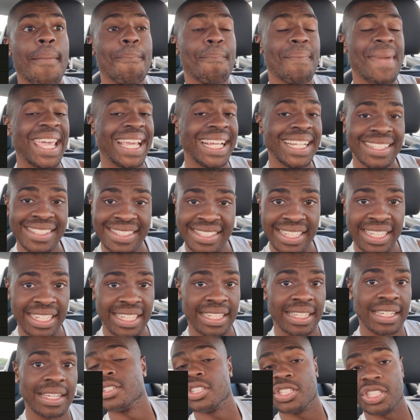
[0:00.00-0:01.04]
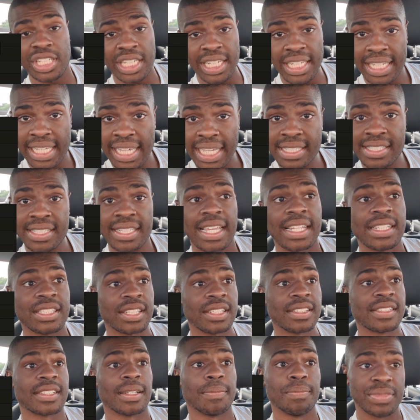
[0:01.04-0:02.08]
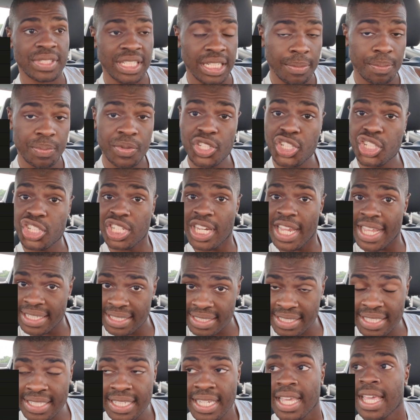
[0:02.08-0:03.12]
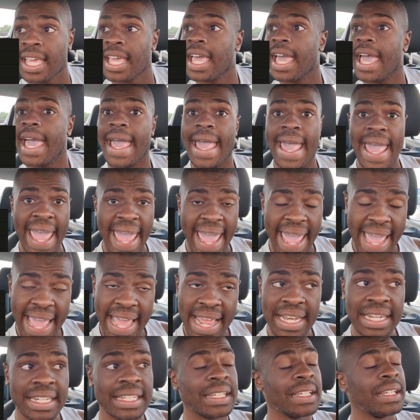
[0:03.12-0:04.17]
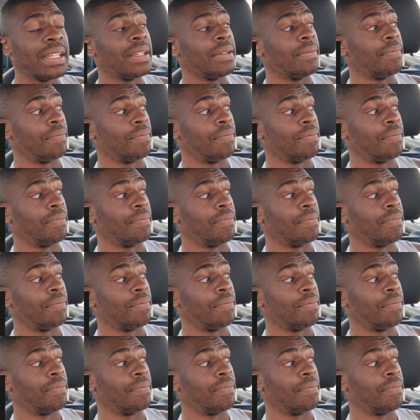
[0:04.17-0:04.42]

Maisie, she gets into some deep shit and